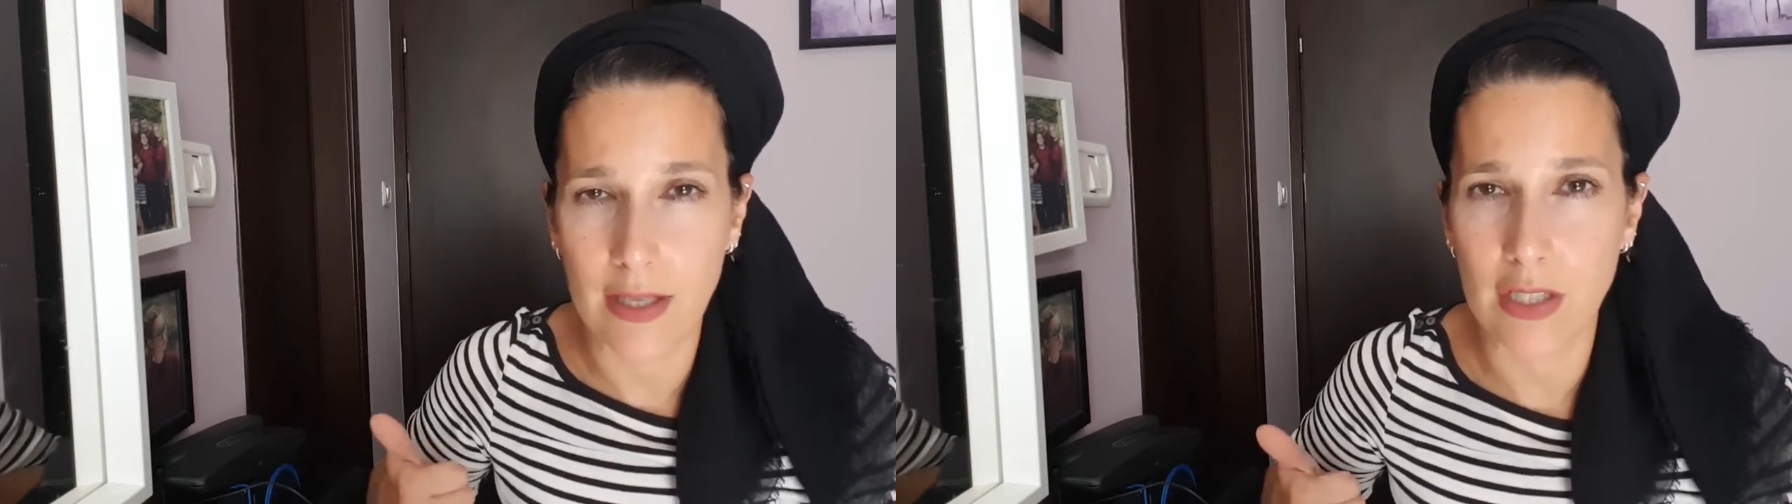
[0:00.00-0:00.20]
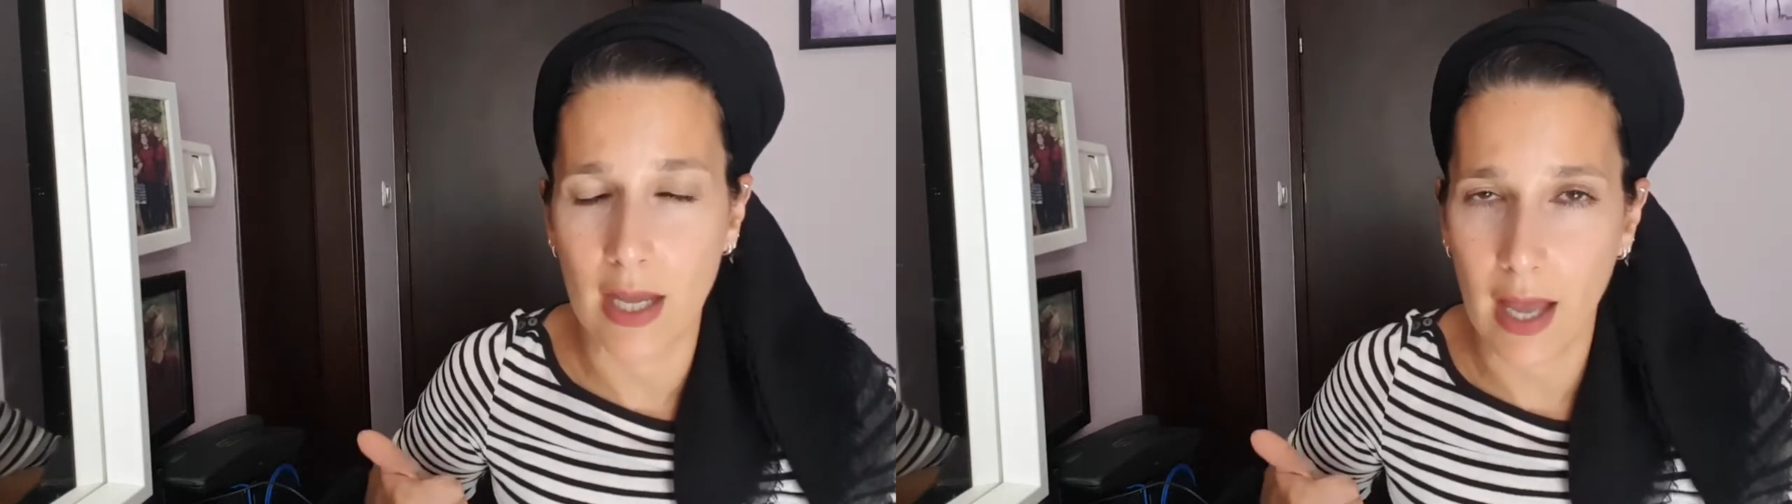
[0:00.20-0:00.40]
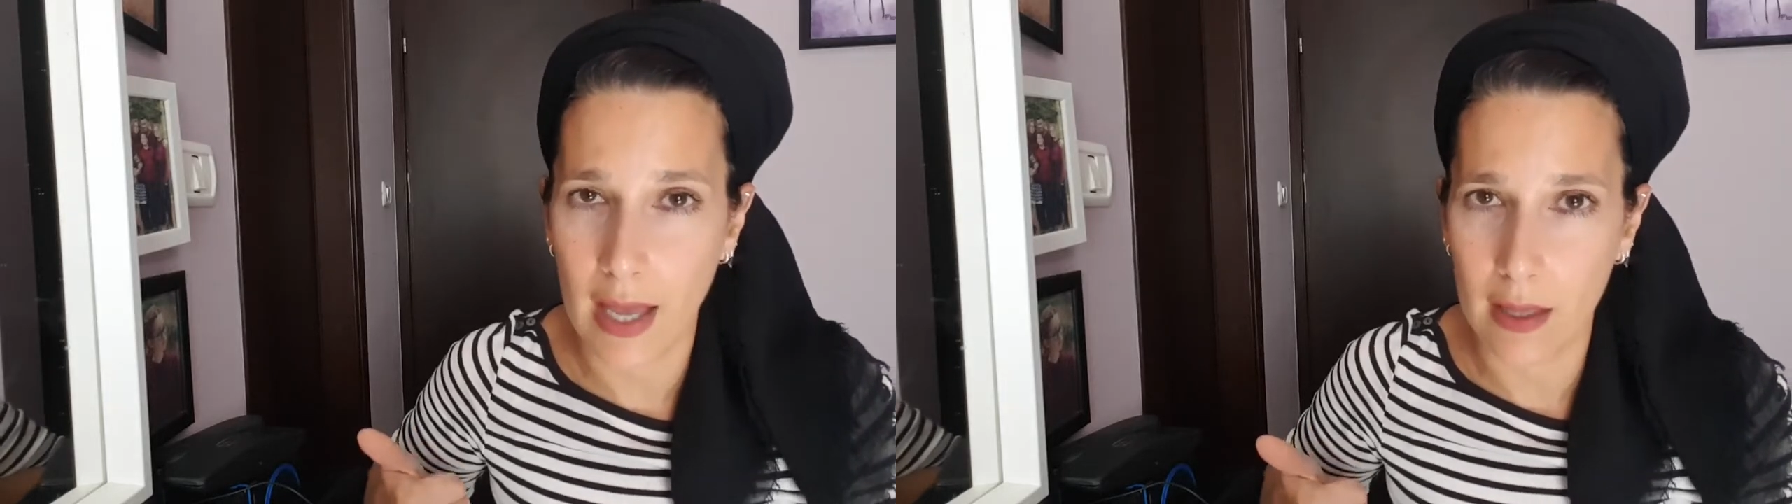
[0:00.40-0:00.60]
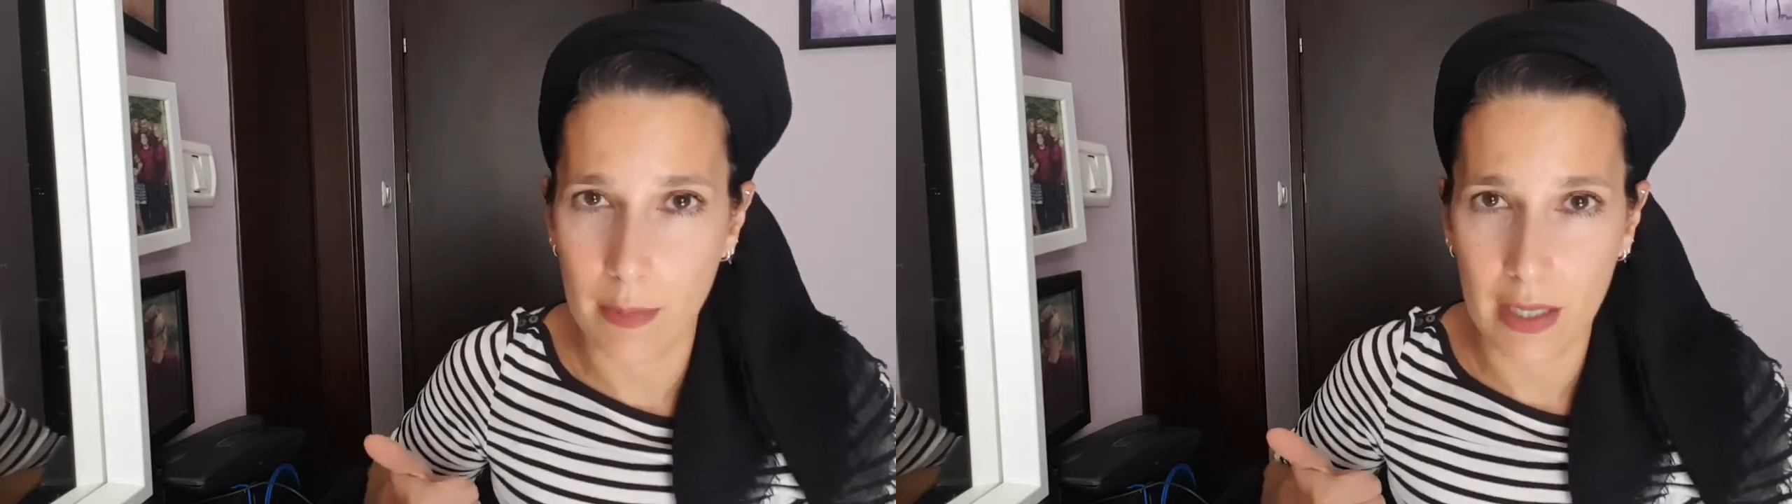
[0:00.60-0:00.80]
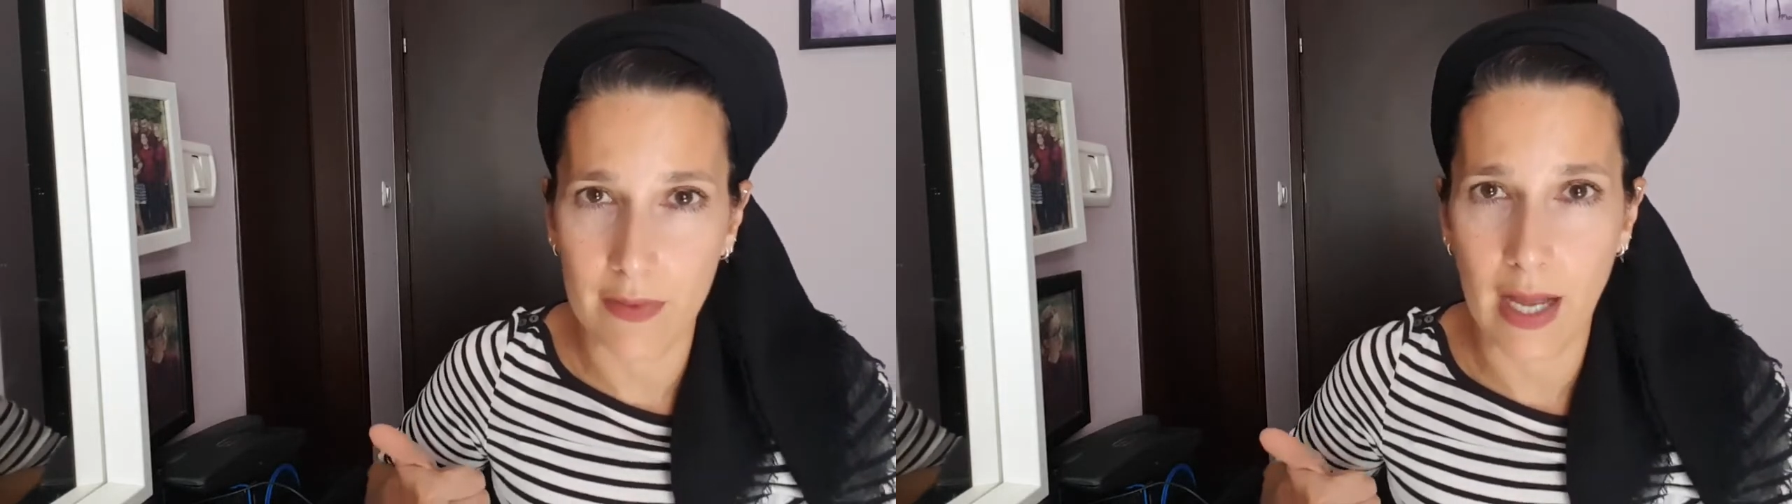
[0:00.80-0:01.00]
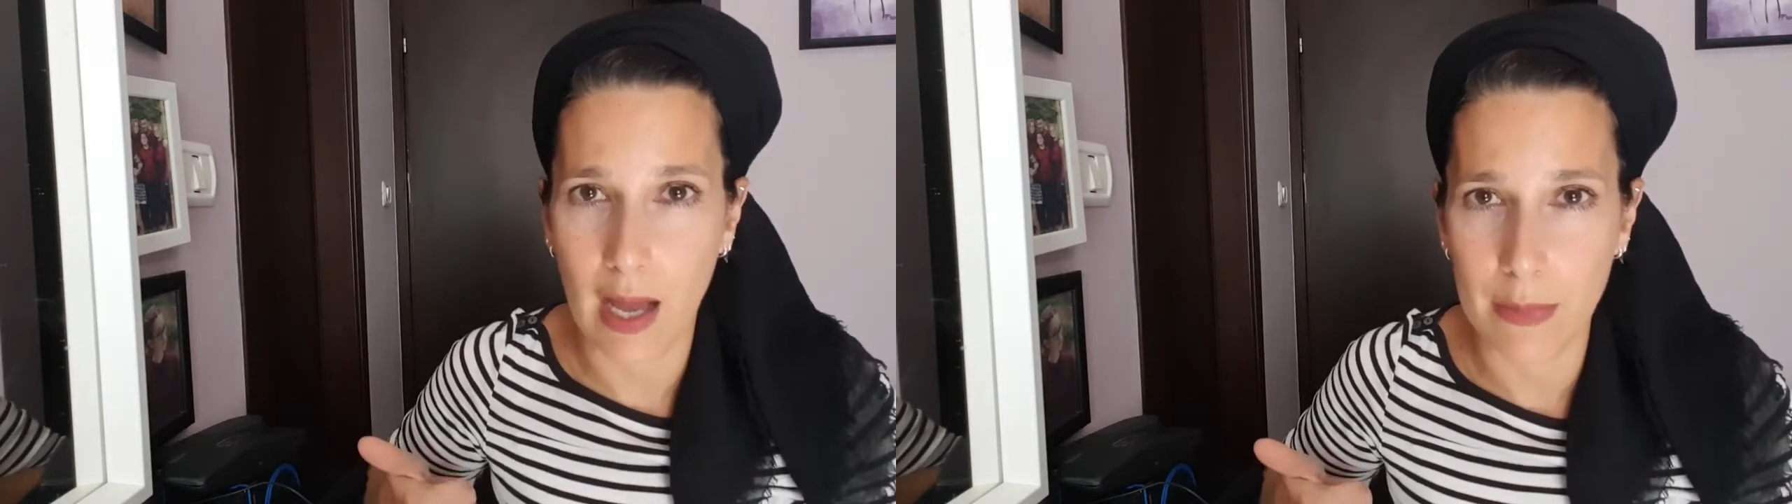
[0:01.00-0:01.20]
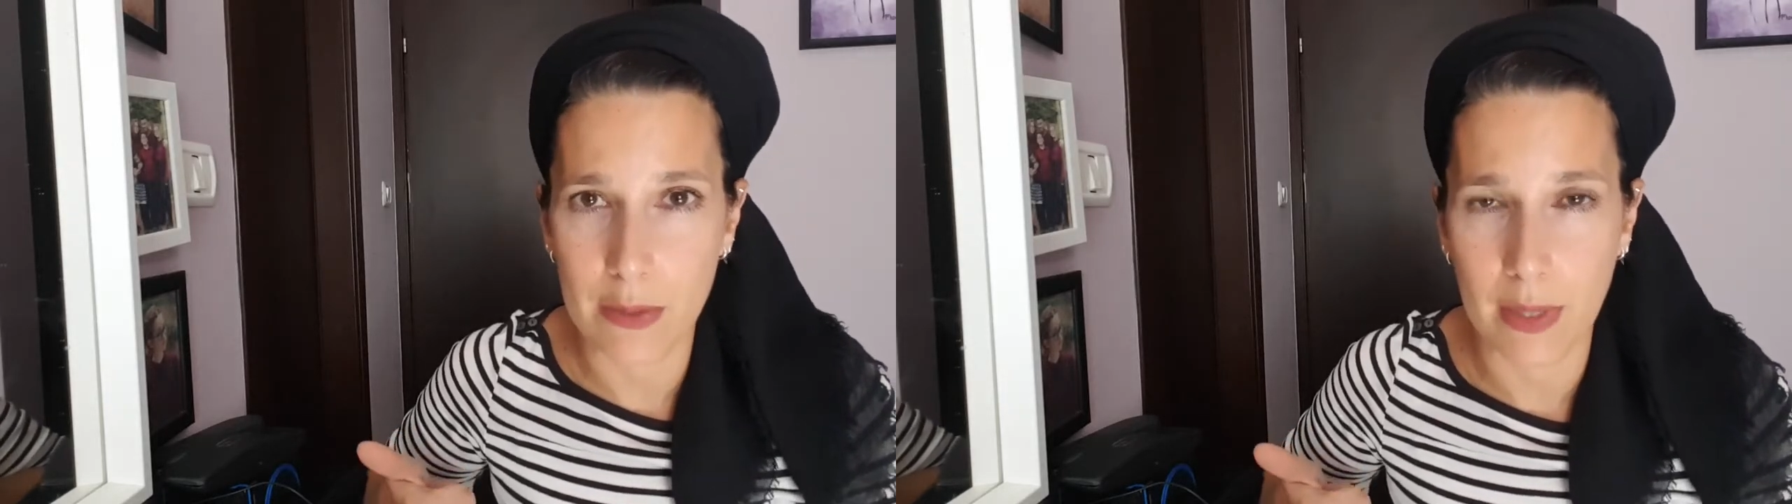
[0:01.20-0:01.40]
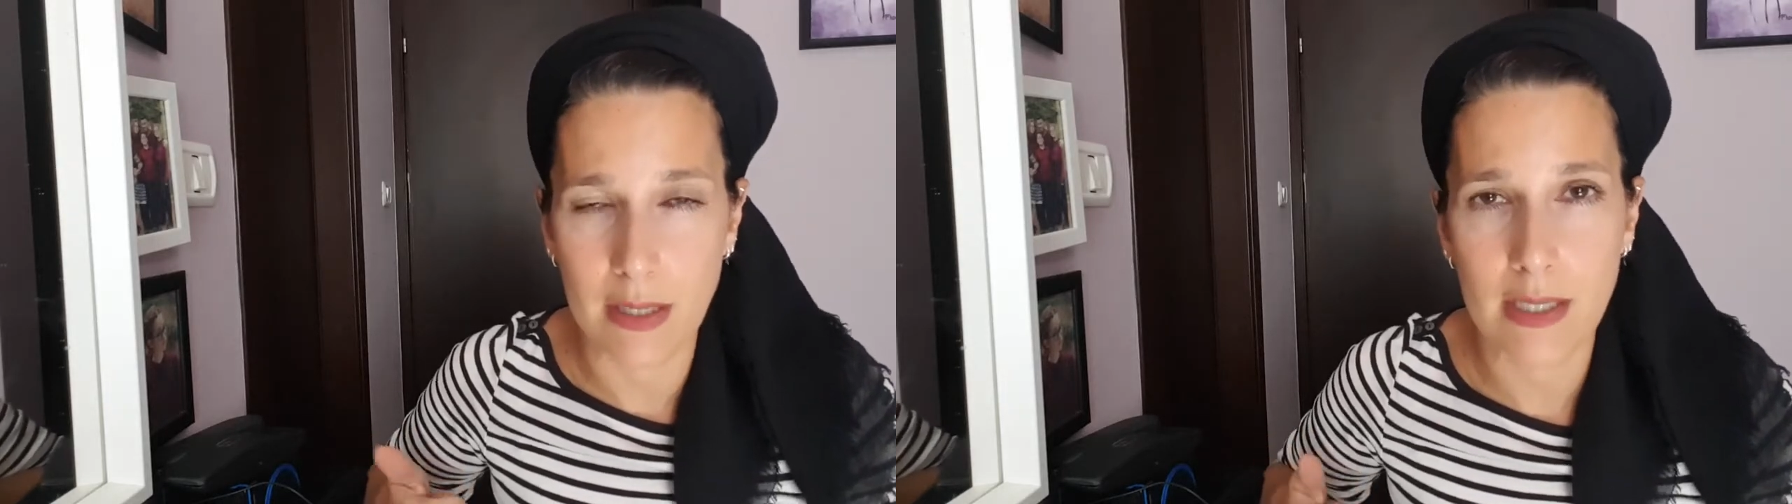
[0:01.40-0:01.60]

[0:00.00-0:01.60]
Anshe Chayil, men of accomplishment.